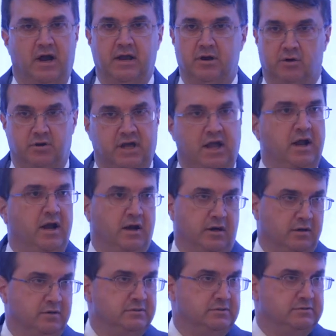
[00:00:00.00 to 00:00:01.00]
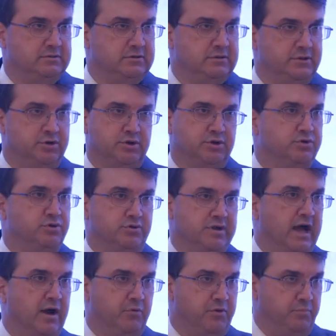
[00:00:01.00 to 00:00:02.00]
I don't care. You can do
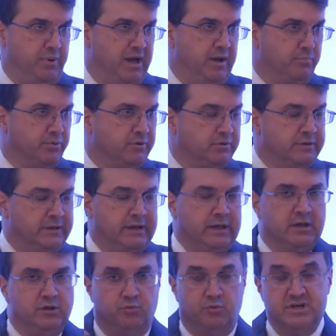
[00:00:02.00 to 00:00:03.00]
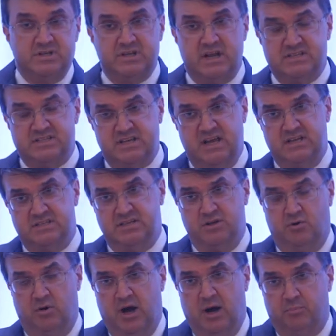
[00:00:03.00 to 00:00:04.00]
that with paper. The reason I say it's
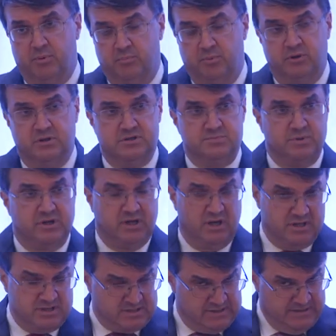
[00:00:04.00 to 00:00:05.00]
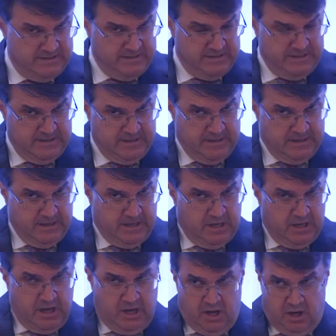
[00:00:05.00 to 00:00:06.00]
interoperable is because
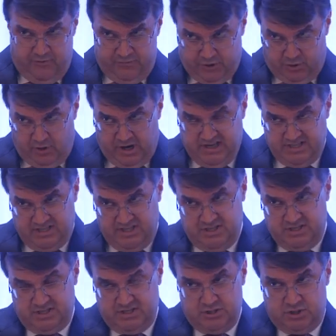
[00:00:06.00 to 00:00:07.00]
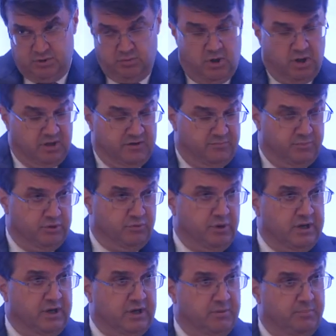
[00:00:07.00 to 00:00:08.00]
of the crises that you all have been
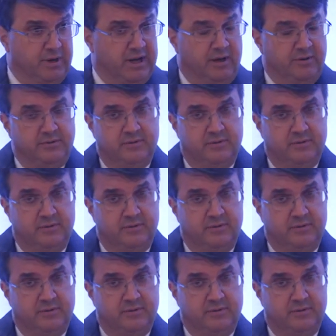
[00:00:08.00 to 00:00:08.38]
reading about.